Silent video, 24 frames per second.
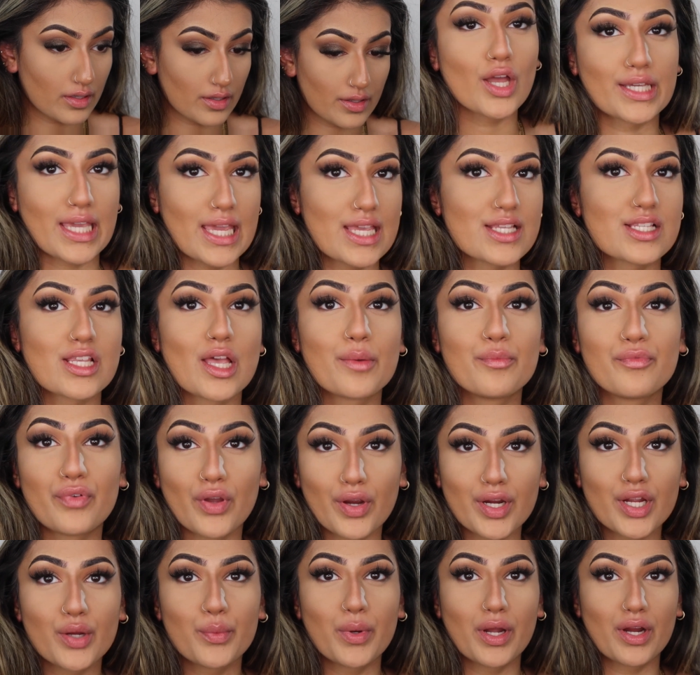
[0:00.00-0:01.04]
Okay, so I'm
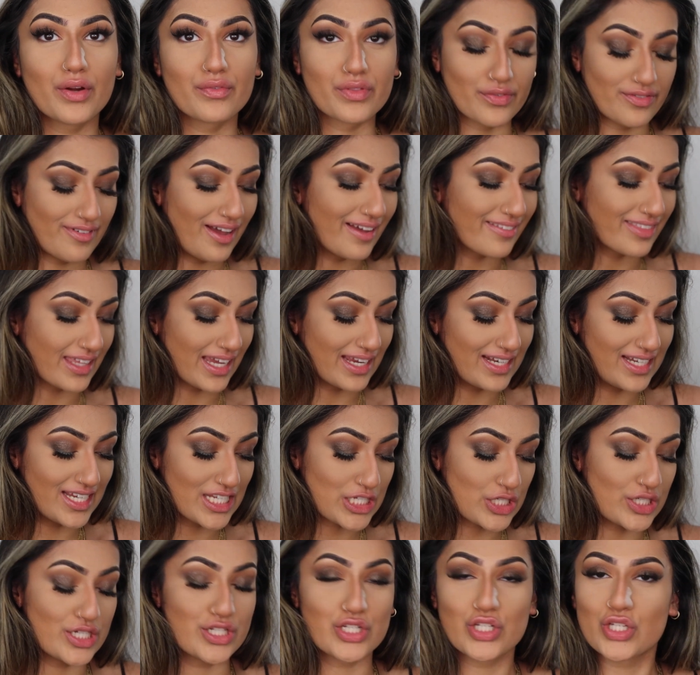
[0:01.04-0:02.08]
very aware of the fact that I
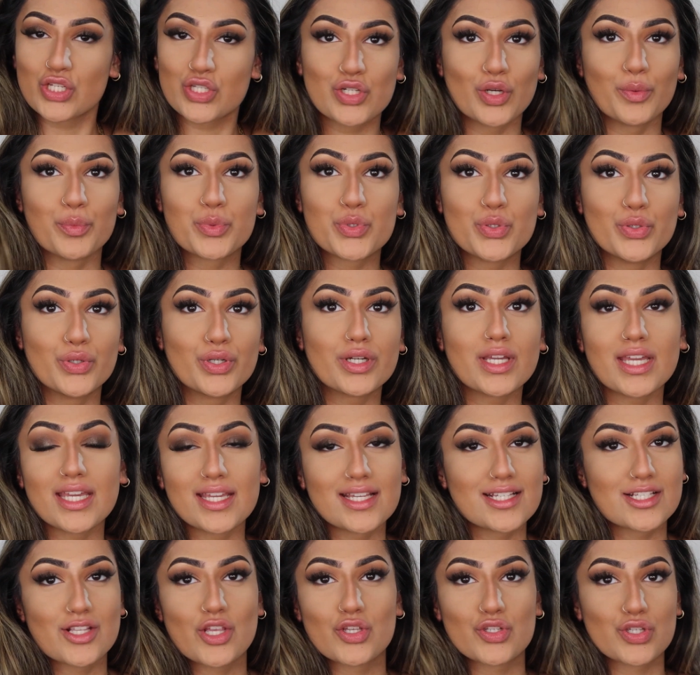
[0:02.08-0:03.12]
literally just stopped talking
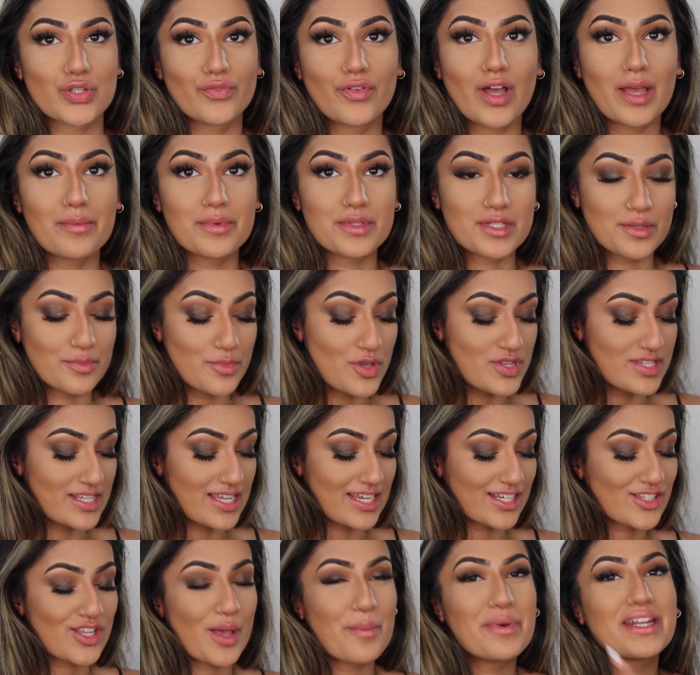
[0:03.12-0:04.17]
because I was just vibing to
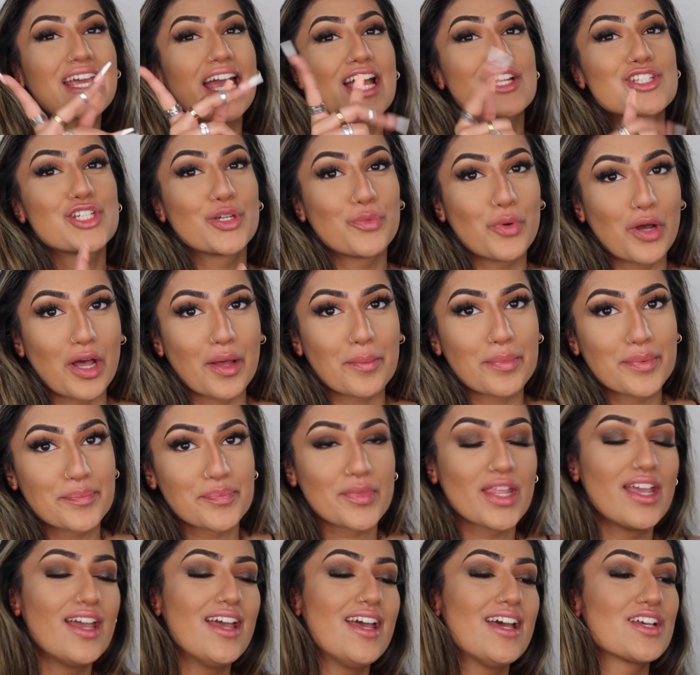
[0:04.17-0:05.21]
music. So I'm going to catch you up.
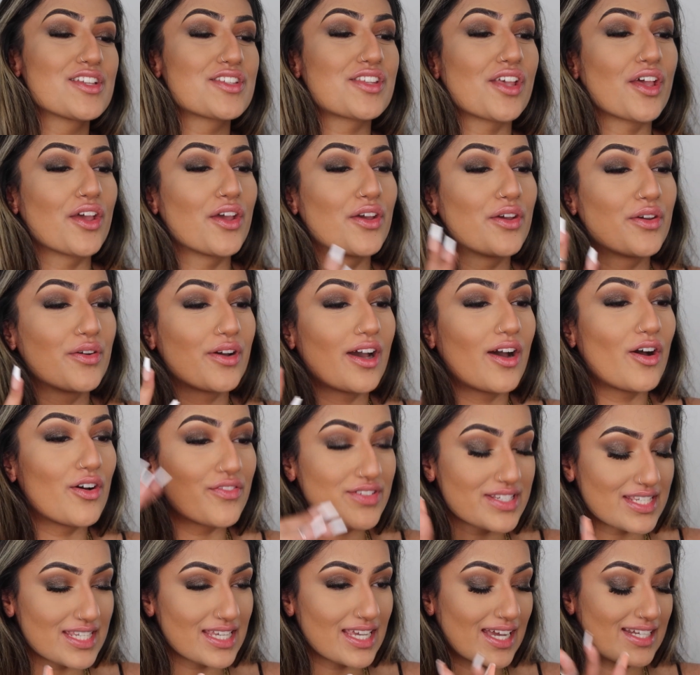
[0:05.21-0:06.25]
So
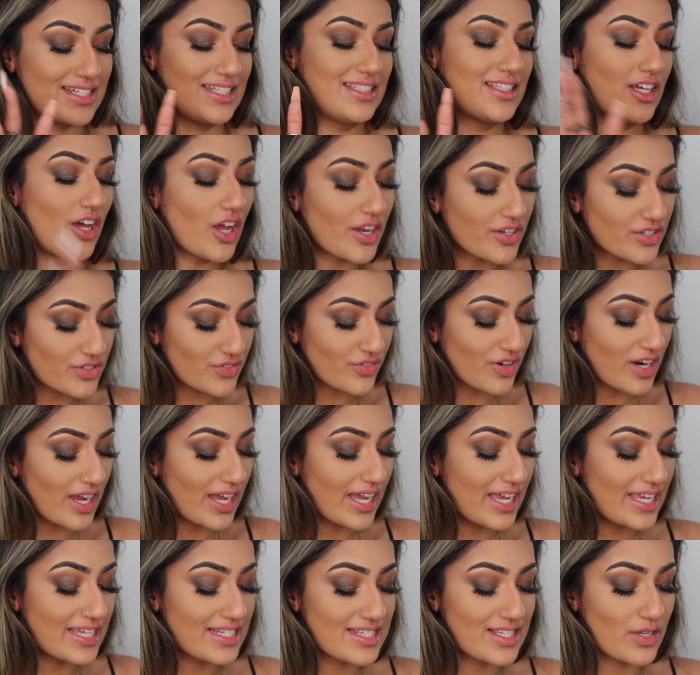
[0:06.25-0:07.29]
obviously I did the under
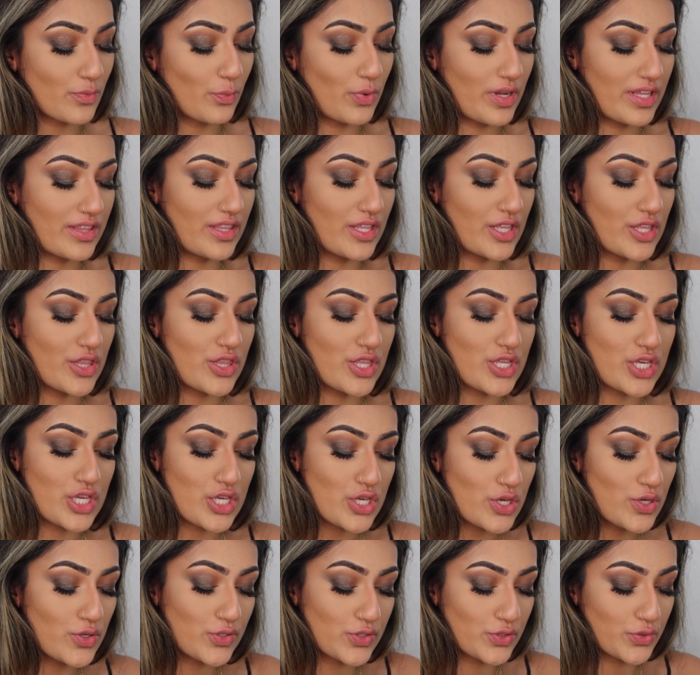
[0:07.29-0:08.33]
eyes with the
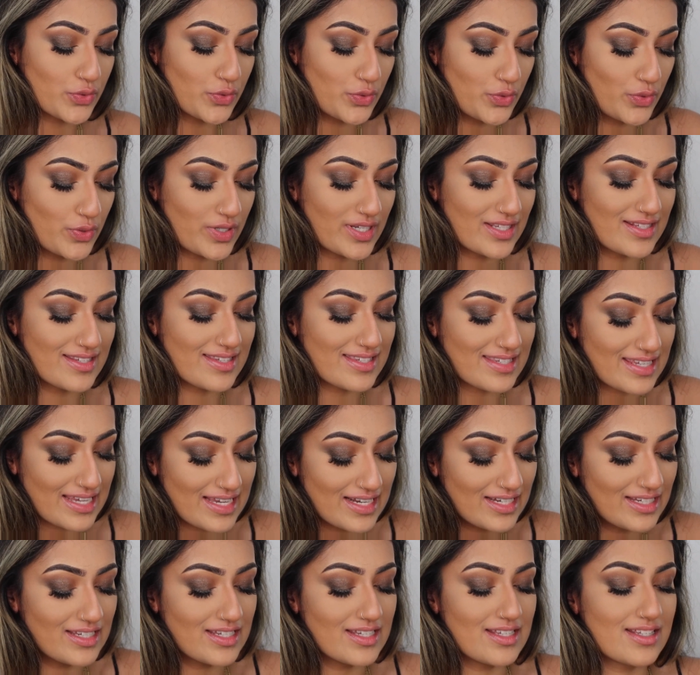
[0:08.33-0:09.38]
usual
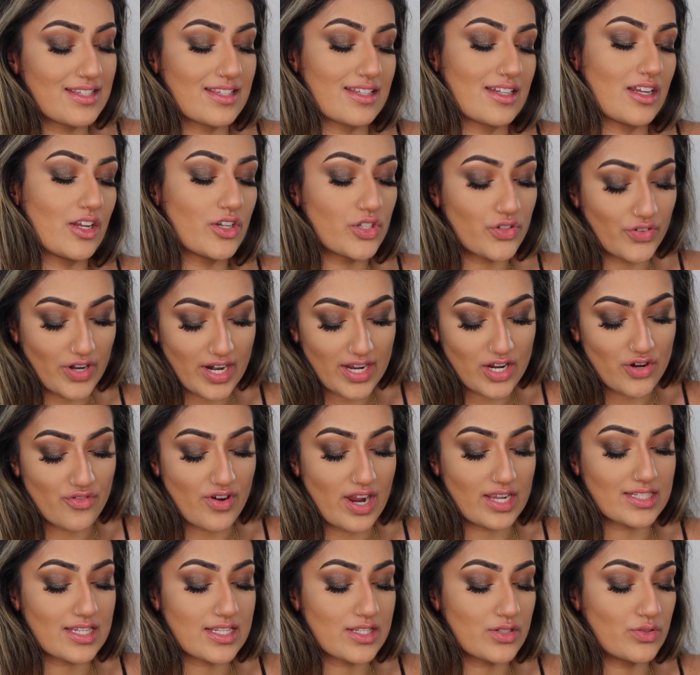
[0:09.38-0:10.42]
concealers and under eye
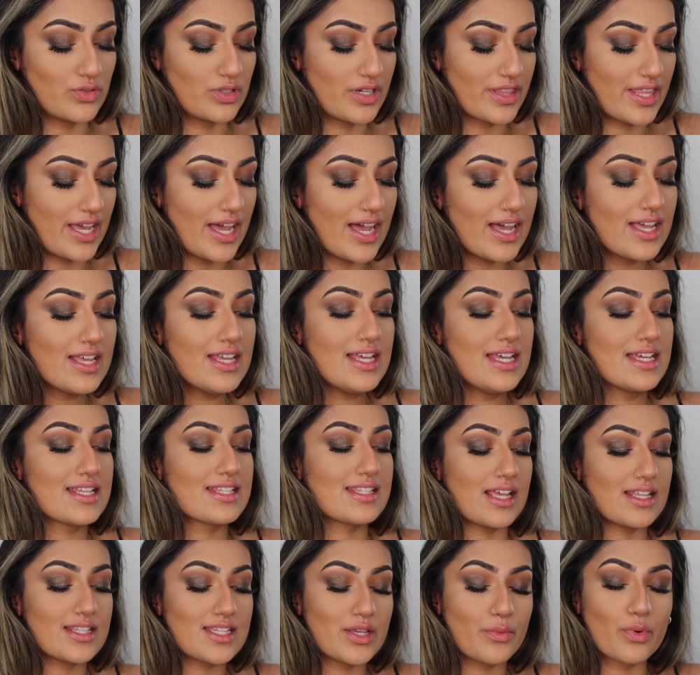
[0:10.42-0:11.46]
correctors and all of that.
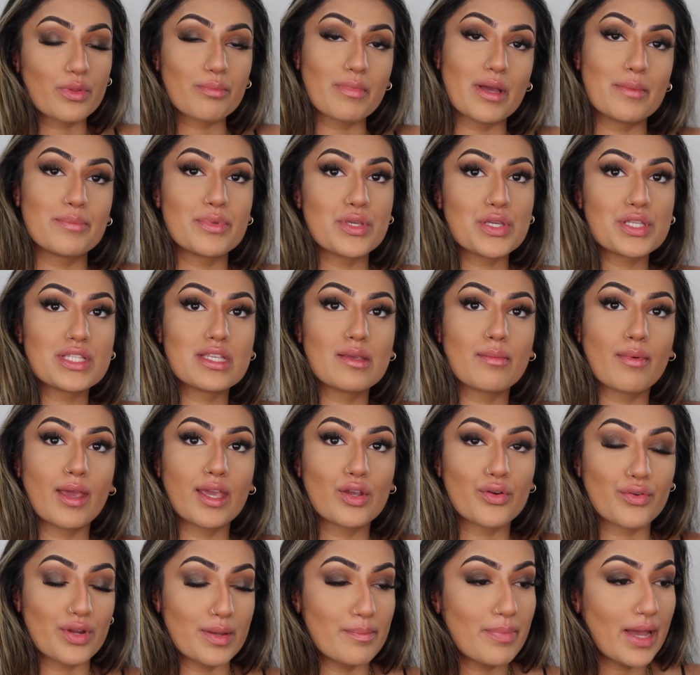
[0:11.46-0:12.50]
Set it with my Beauty
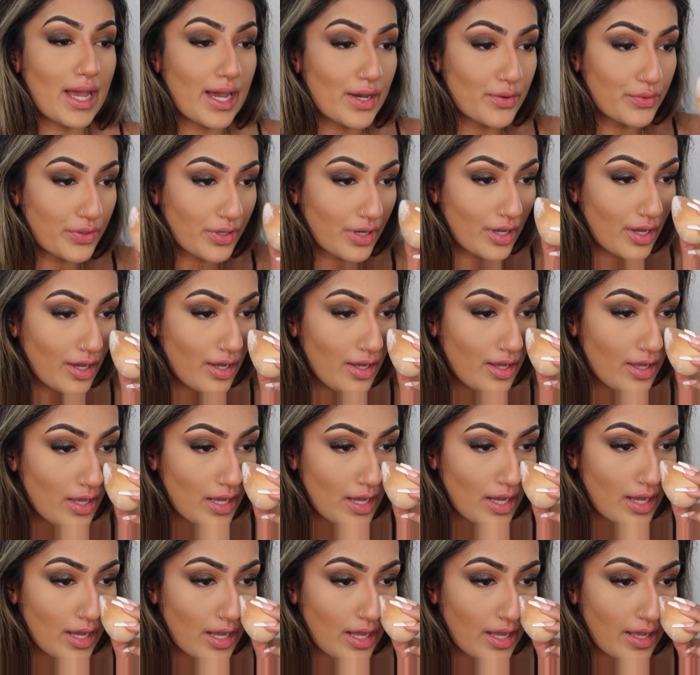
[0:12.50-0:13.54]
Bakery powder.
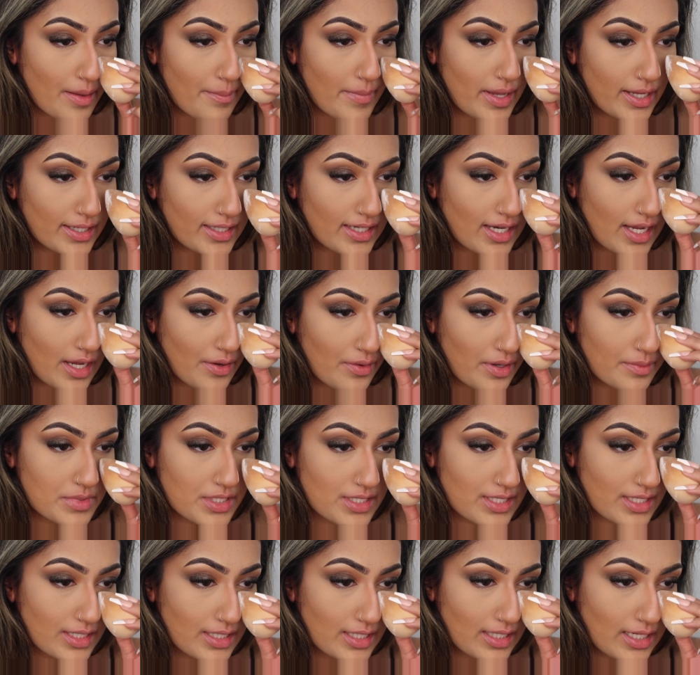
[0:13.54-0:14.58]
And now I'm
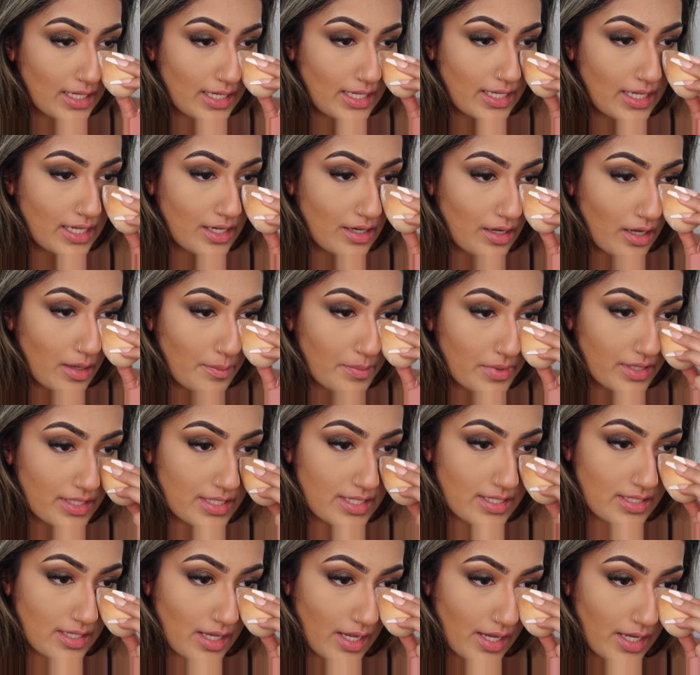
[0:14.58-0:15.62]
just going to clean up the
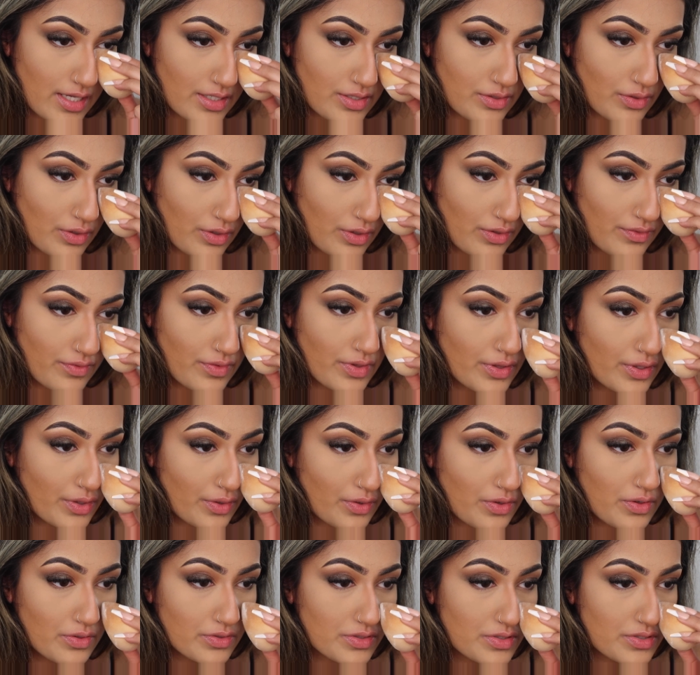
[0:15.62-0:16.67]
side of the
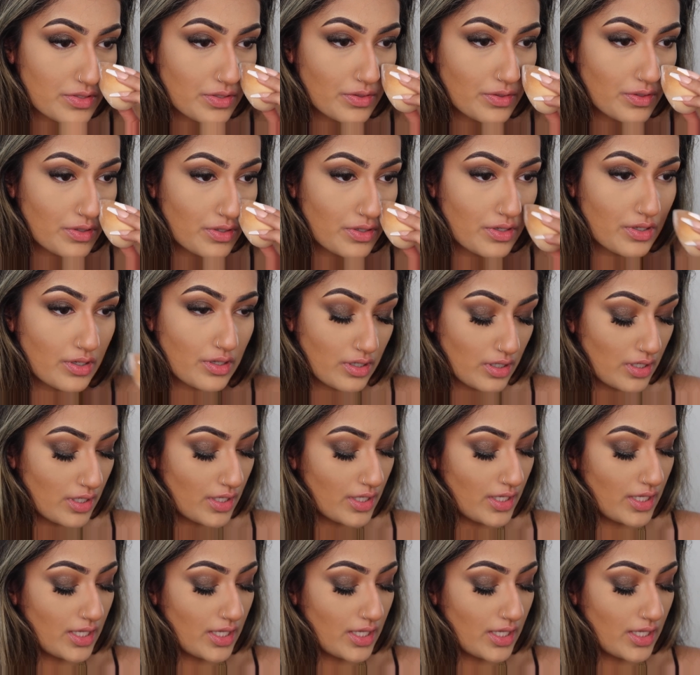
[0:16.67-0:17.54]
contour.